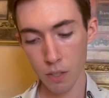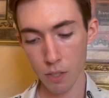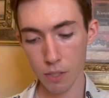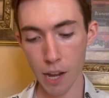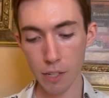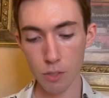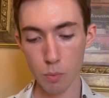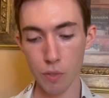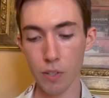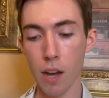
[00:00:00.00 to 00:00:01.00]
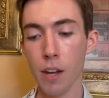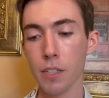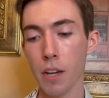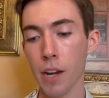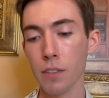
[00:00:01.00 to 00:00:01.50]
Next, we've got
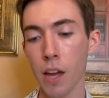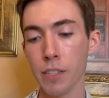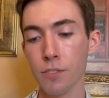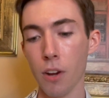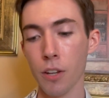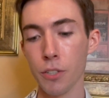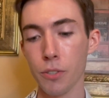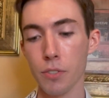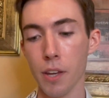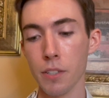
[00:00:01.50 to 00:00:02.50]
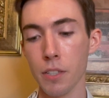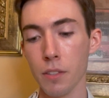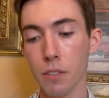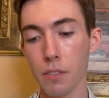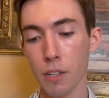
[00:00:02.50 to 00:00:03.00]
Guidelines for Understanding
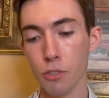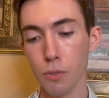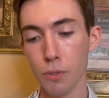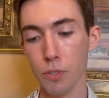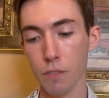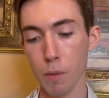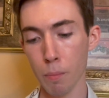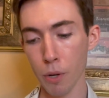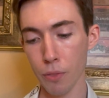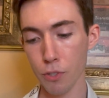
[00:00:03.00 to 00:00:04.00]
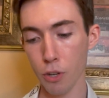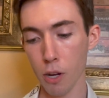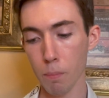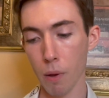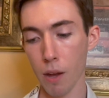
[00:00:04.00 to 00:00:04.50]
the Essentials of the Birth
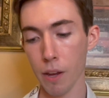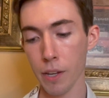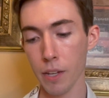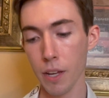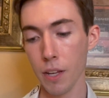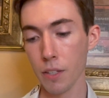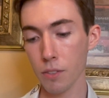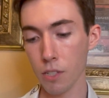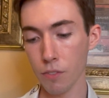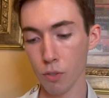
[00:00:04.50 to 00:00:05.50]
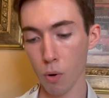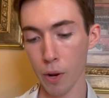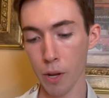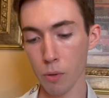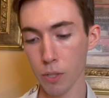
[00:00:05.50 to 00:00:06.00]
Chart by Stephen
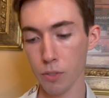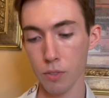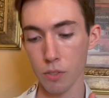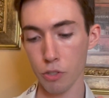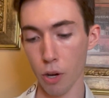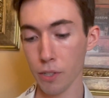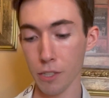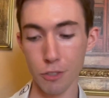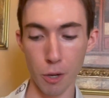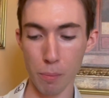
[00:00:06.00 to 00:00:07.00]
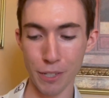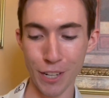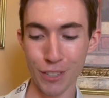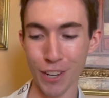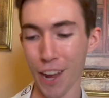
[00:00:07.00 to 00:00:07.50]
Arroyo, or it's Chart
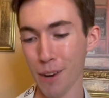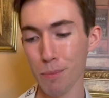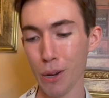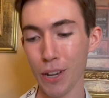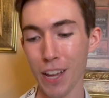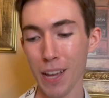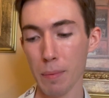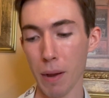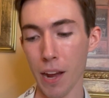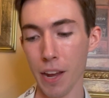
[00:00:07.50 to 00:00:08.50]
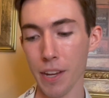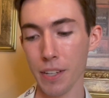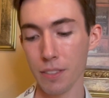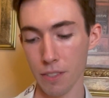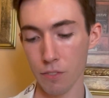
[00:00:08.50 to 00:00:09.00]
Interpretation Handbook by
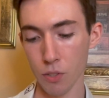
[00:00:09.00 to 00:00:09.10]
Stephen